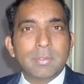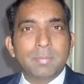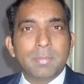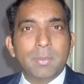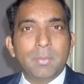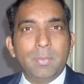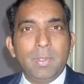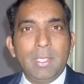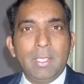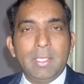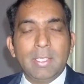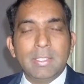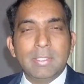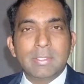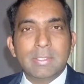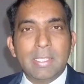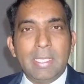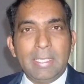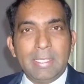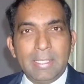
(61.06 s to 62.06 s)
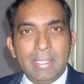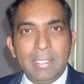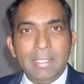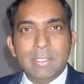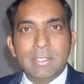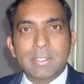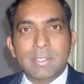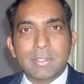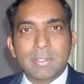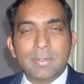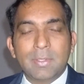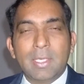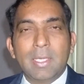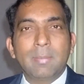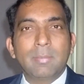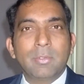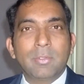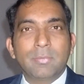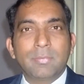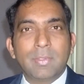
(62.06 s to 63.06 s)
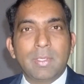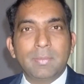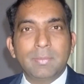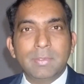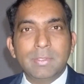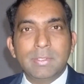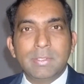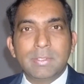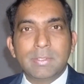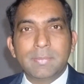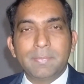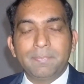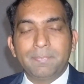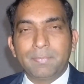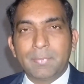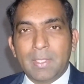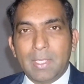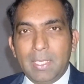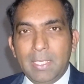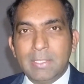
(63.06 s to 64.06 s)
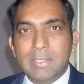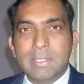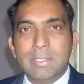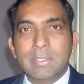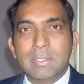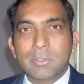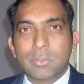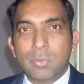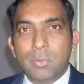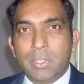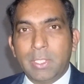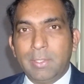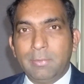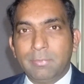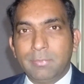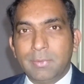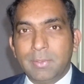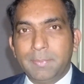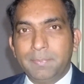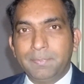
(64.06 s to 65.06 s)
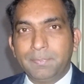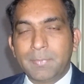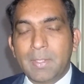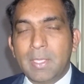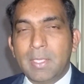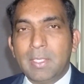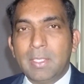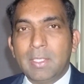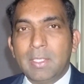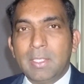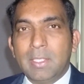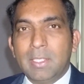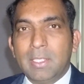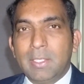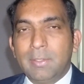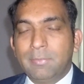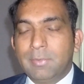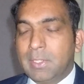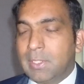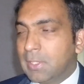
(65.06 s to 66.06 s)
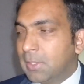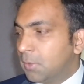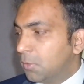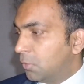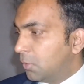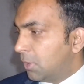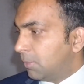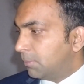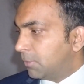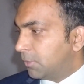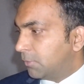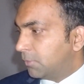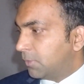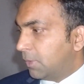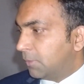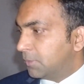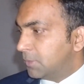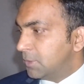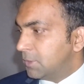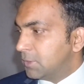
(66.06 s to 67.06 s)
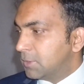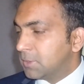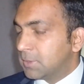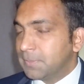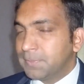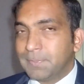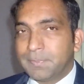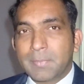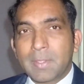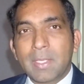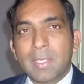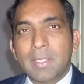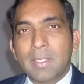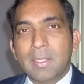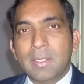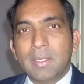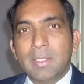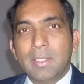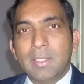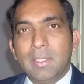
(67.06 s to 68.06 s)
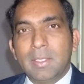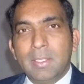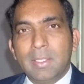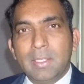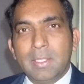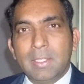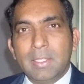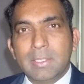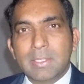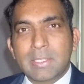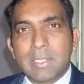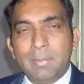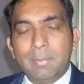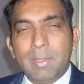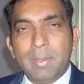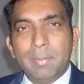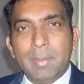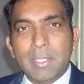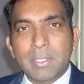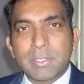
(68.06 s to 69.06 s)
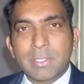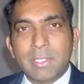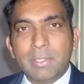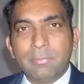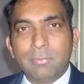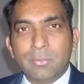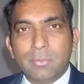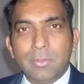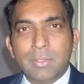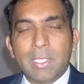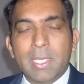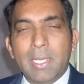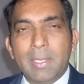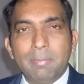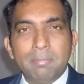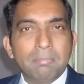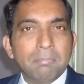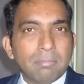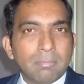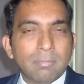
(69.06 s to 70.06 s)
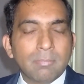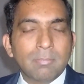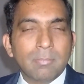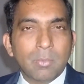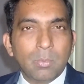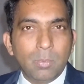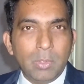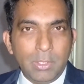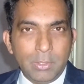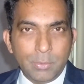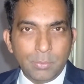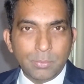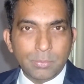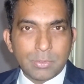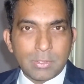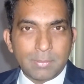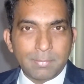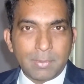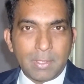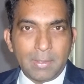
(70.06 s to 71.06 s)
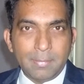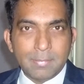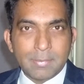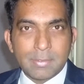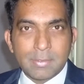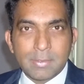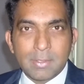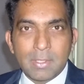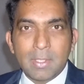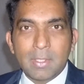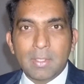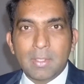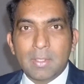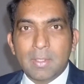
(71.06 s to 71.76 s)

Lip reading: per week is at least the number of hours ACS is looking for. If there are no number of hours, simply mentioning full-time will do sometimes.